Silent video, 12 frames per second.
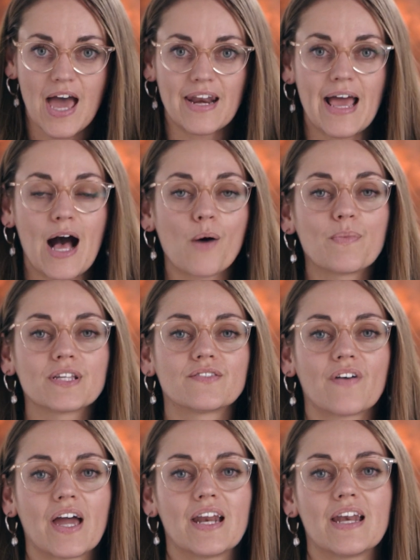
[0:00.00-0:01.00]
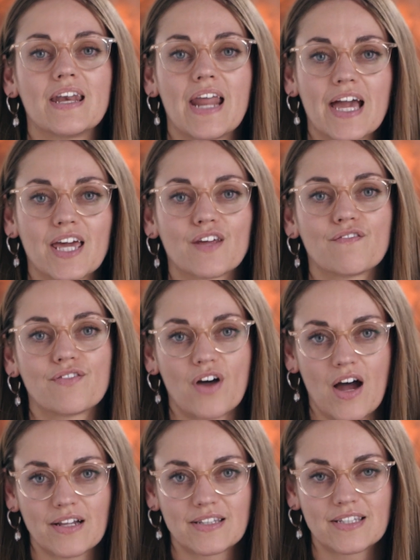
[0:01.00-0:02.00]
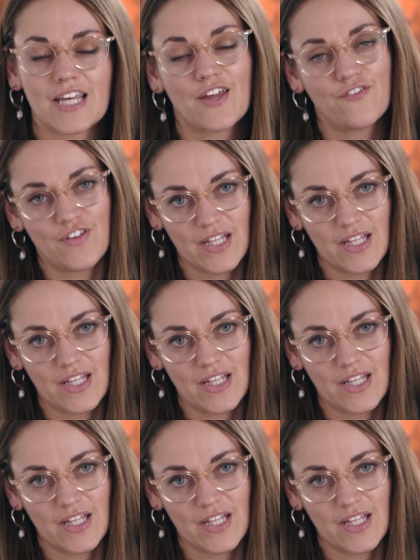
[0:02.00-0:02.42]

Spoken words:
and help us fight negative thoughts and